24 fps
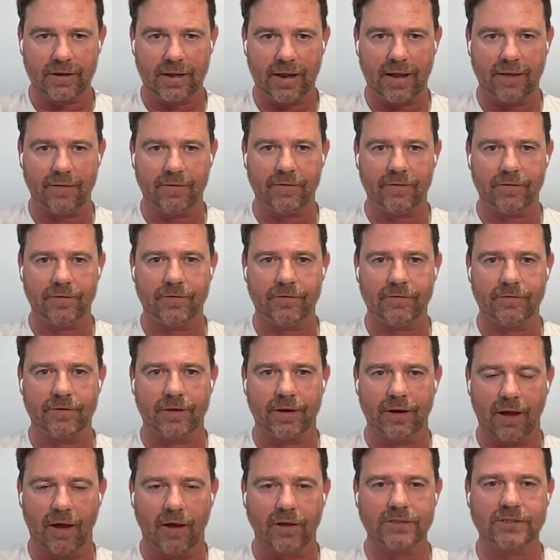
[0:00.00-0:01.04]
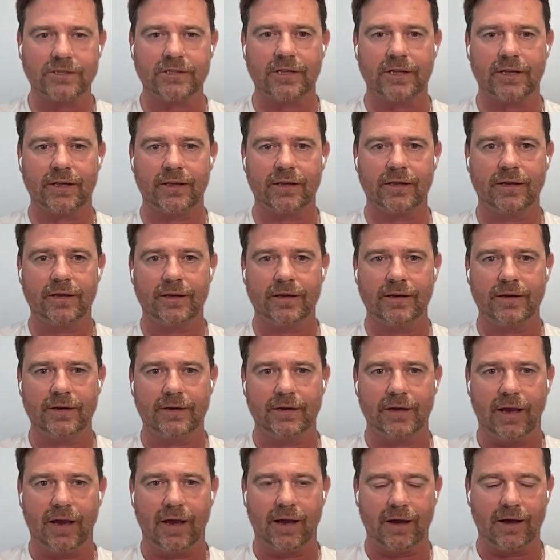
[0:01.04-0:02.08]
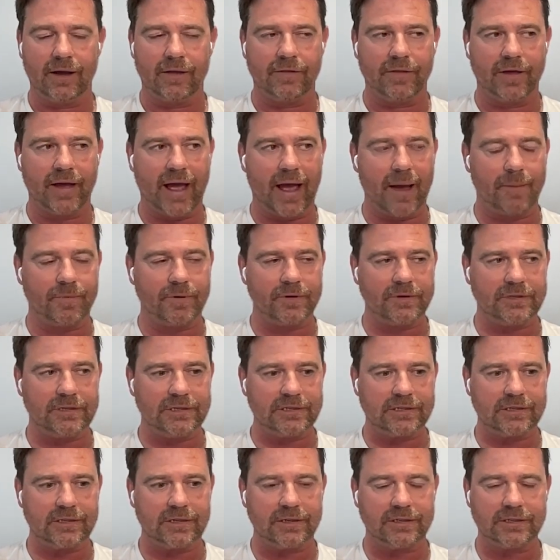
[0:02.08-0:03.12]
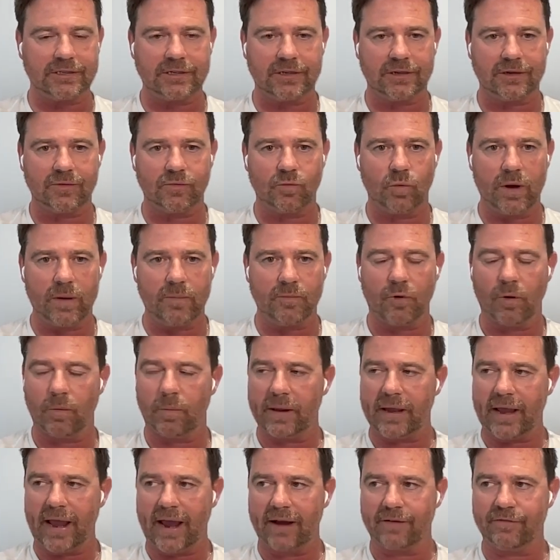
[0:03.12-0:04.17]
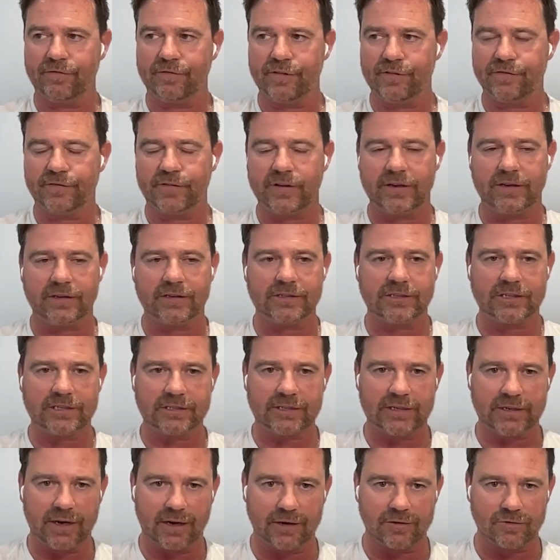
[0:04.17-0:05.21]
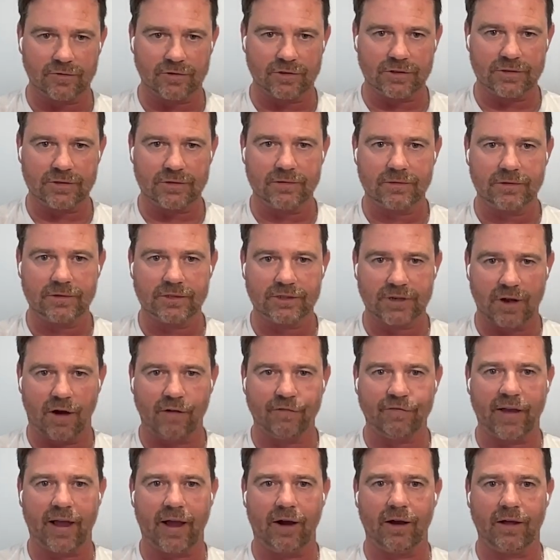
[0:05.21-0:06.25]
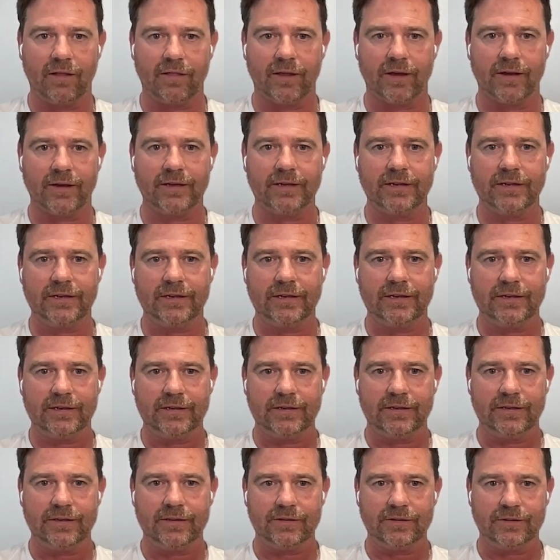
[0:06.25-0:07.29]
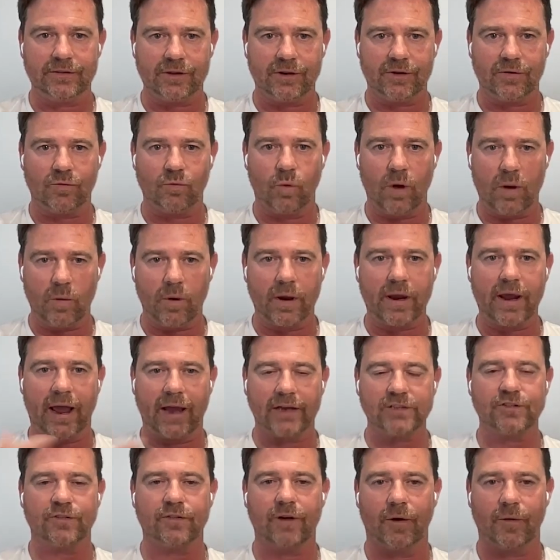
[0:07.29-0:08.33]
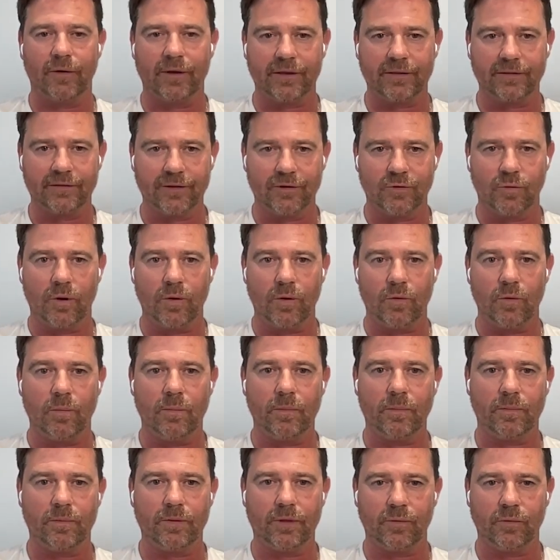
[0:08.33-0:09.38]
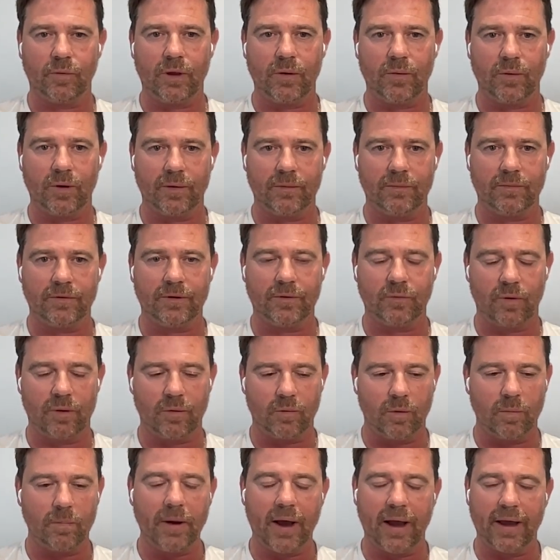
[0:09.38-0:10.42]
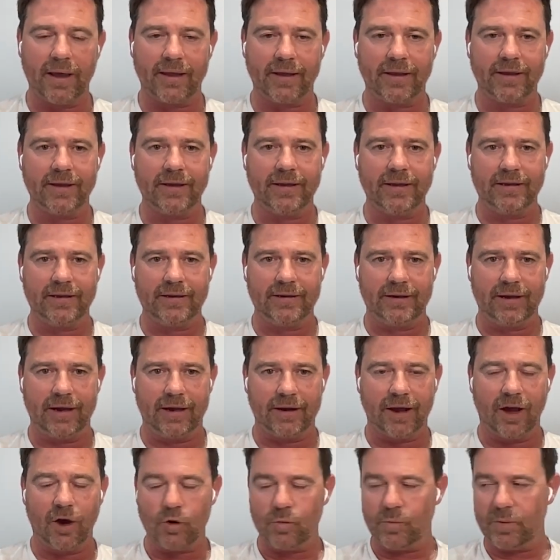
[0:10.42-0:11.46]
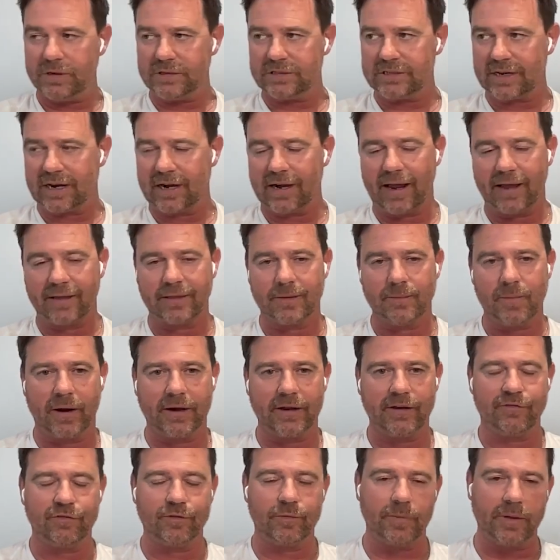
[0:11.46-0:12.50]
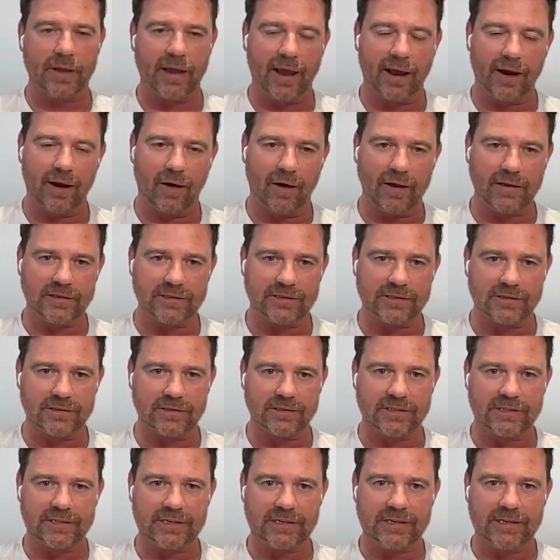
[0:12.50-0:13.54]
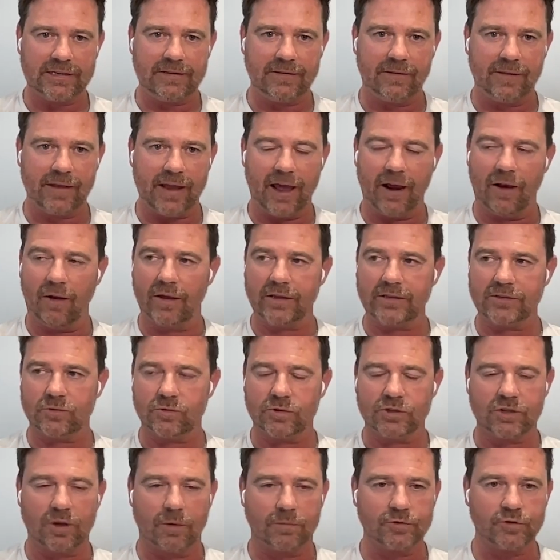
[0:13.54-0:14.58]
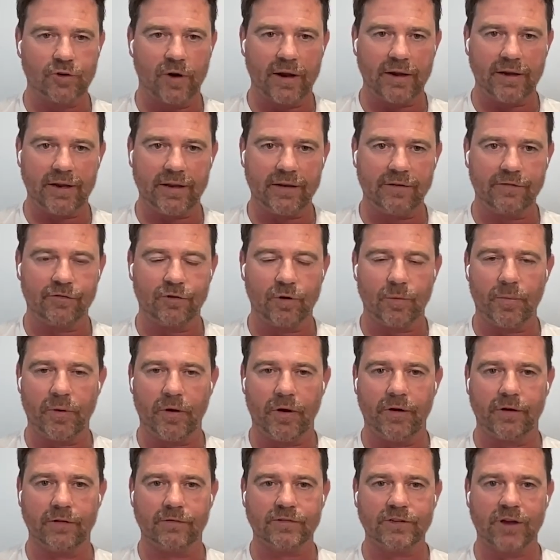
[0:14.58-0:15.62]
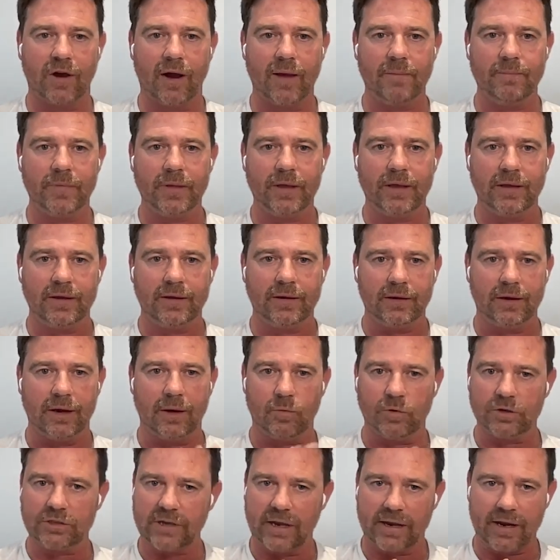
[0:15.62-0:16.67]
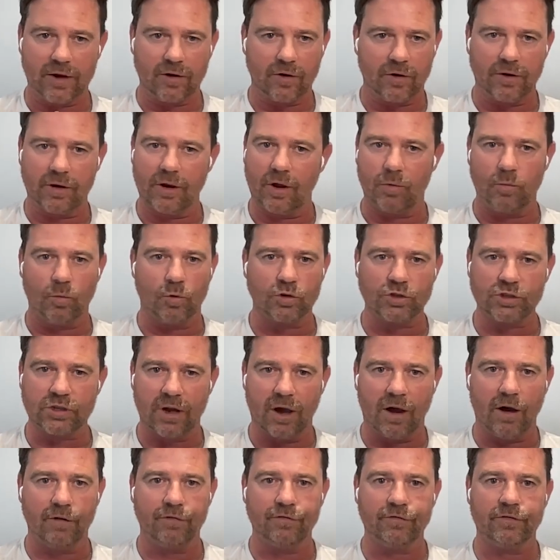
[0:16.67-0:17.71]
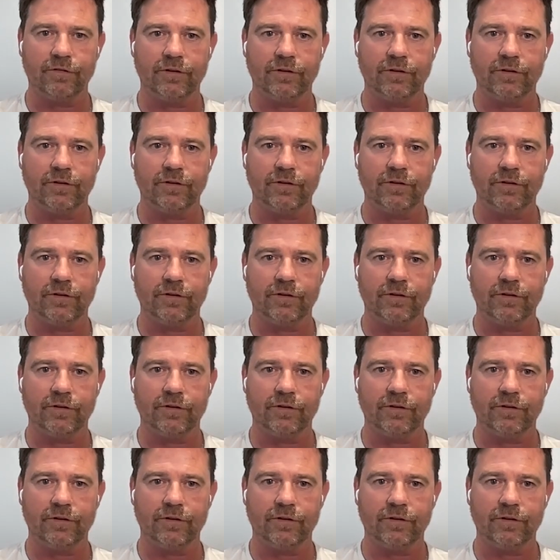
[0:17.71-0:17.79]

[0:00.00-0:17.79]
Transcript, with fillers: And the last thing uh, that happened is that uh, we probably had 15, 1600 staff out of there that we were cash flowing, that we were that we were that we were paying and hoping to collect the money from the airlines and the airlines all start fading for a period of time. We're taking on no more staff.